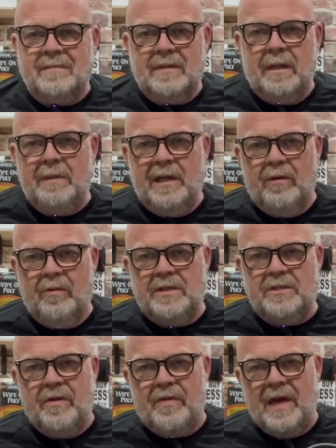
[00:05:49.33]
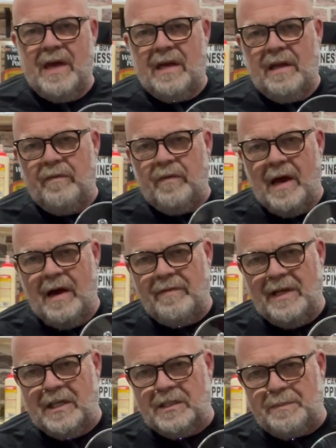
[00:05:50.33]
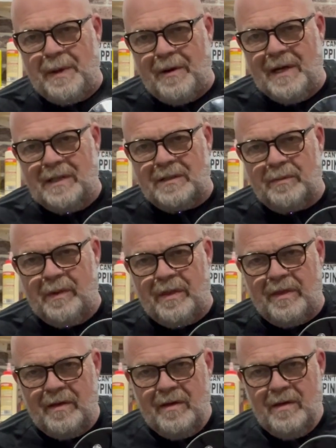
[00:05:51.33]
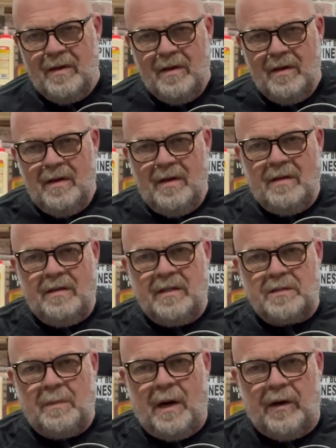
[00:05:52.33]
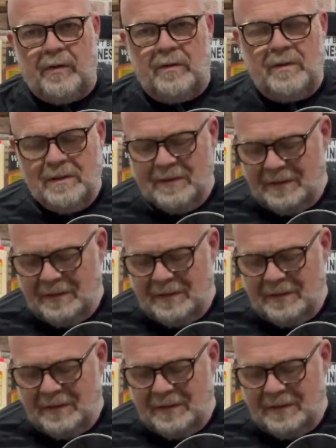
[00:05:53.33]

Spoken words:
Let me know what you think, and if you have any experience with this model